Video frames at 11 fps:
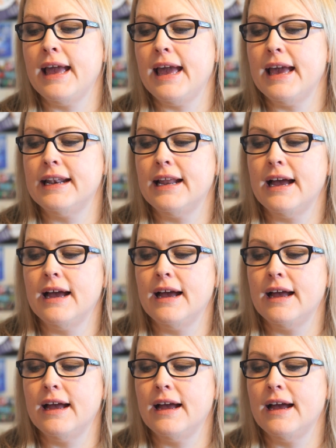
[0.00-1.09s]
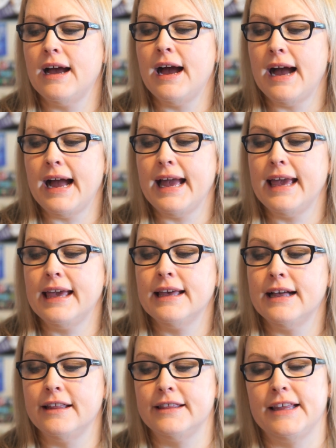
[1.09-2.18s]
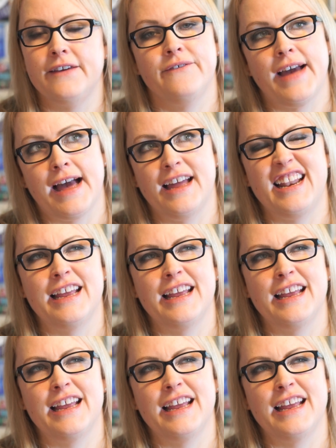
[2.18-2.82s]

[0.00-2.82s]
and high healthy fat.